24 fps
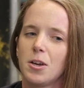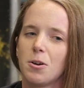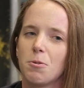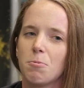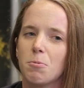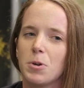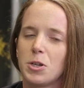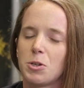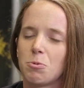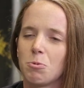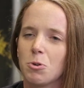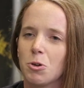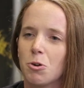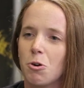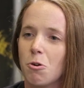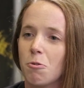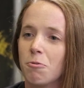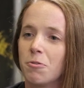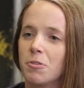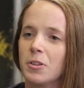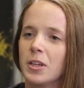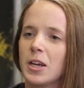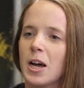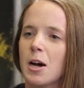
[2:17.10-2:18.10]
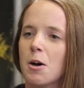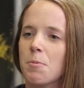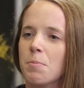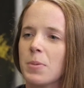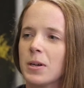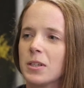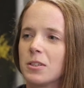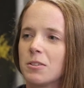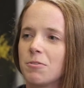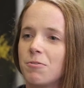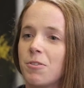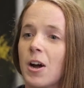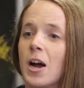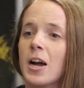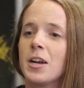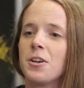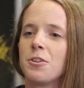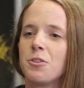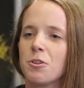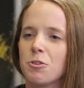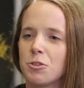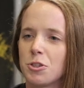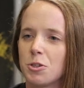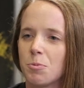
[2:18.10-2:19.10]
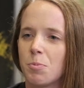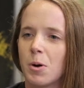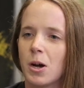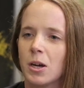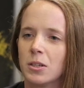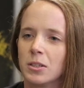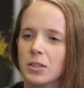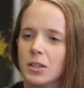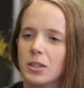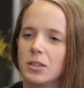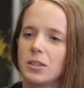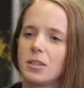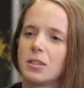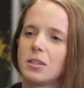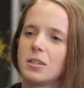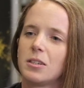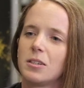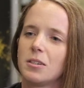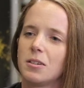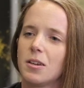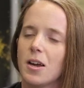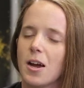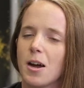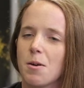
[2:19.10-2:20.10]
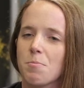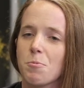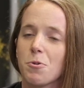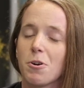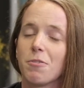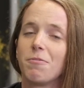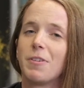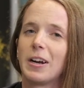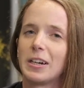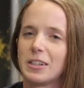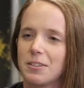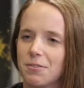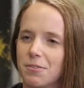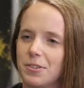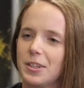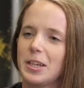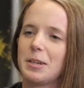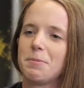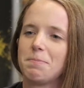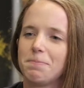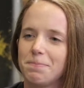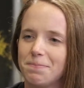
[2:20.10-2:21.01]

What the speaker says: which will hopefully help us find those deposits more effectively.